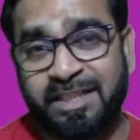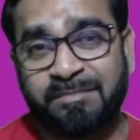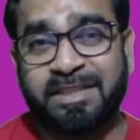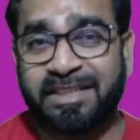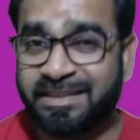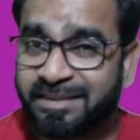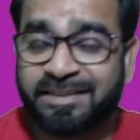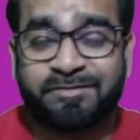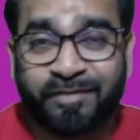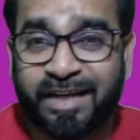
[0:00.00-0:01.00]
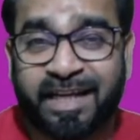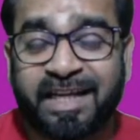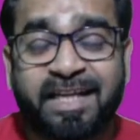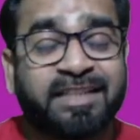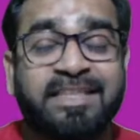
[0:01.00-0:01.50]
But is this the way
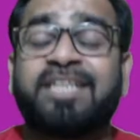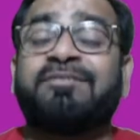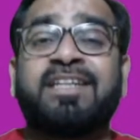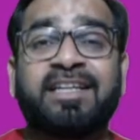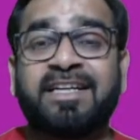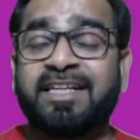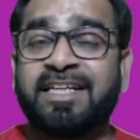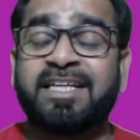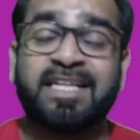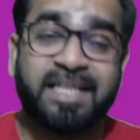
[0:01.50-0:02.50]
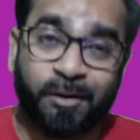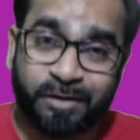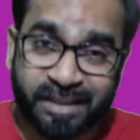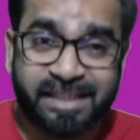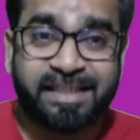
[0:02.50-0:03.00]
that we learning our
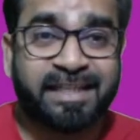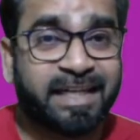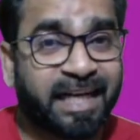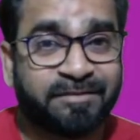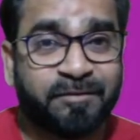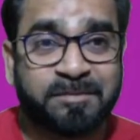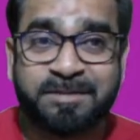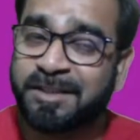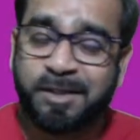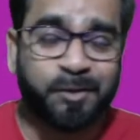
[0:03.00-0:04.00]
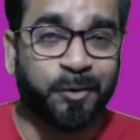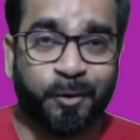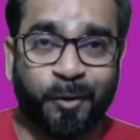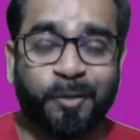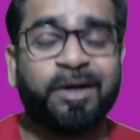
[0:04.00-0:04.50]
Indian landforms?
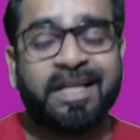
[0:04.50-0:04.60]
No.